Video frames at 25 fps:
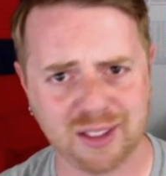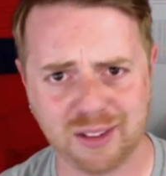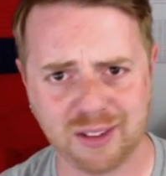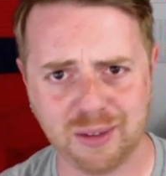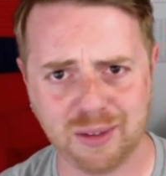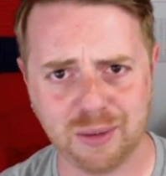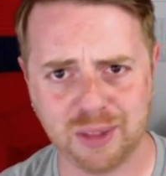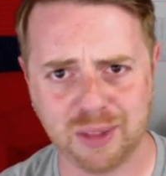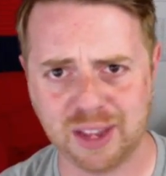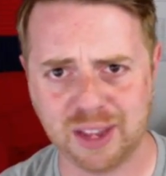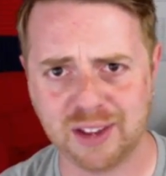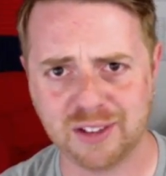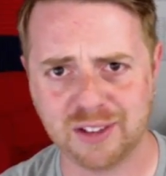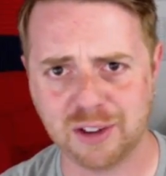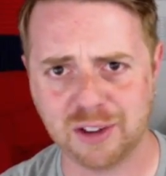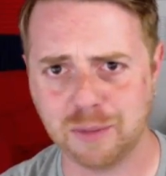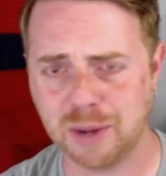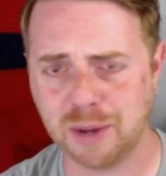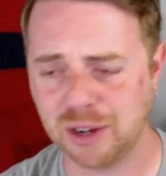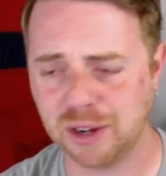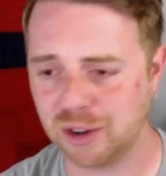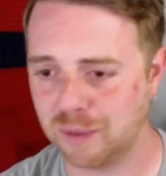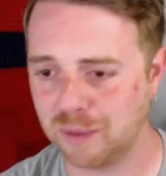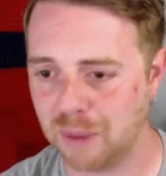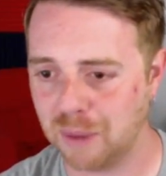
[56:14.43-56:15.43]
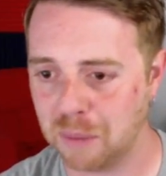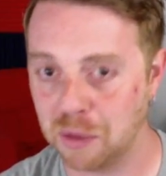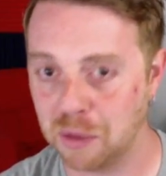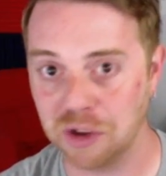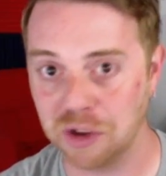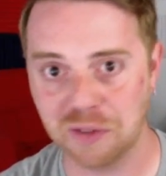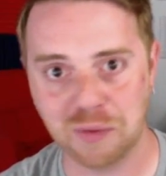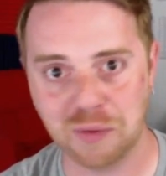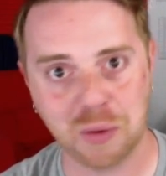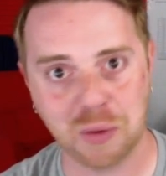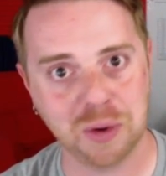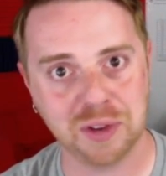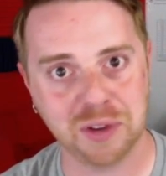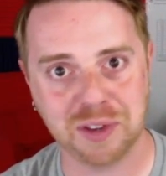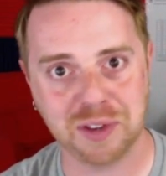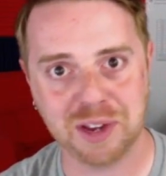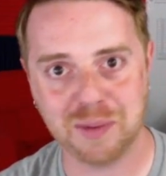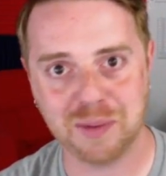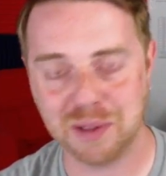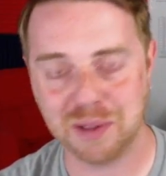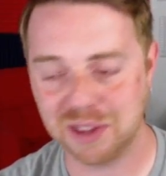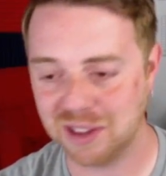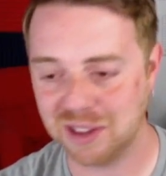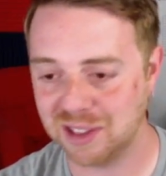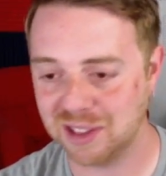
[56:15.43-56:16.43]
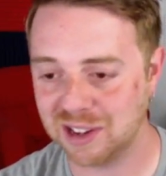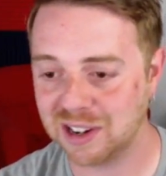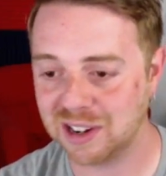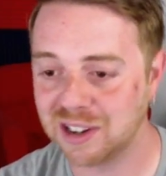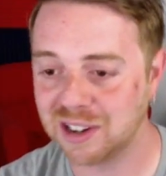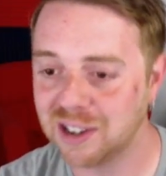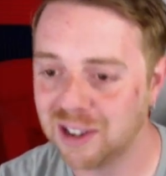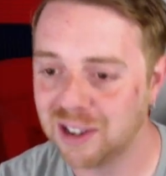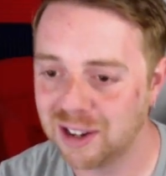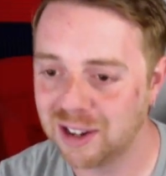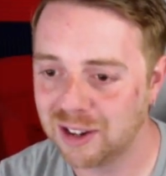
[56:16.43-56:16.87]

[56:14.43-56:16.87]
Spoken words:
dude, thanks so much. I'm looking forward to seeing what's in there.